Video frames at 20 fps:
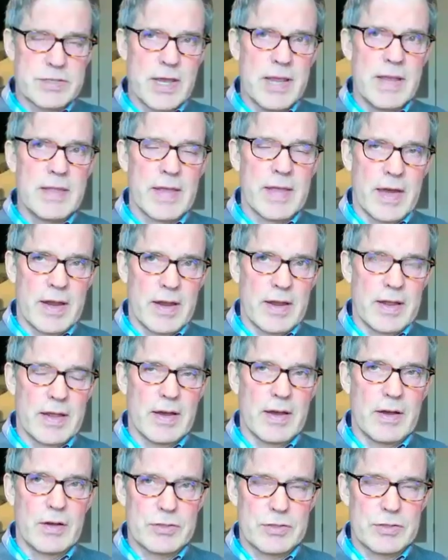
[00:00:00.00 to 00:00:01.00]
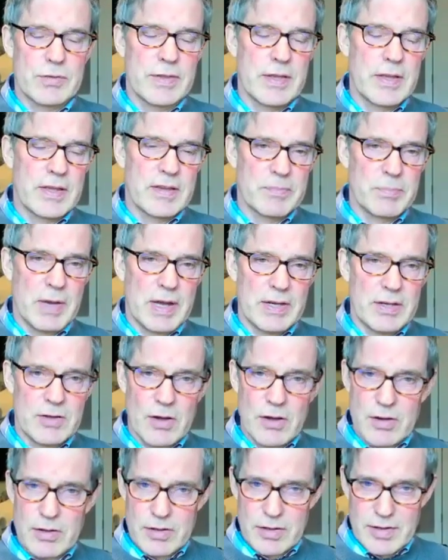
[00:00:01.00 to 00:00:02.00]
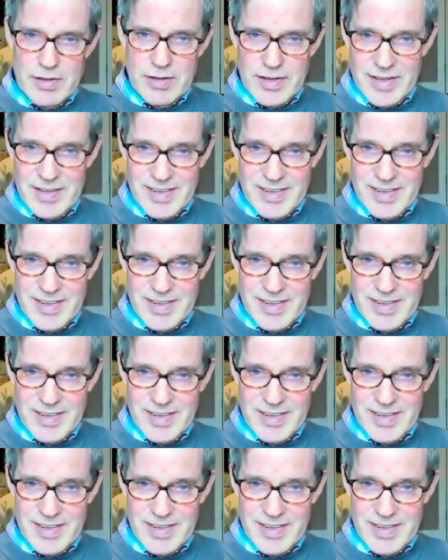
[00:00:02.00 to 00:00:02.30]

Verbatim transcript: saying that, I also think of my dog.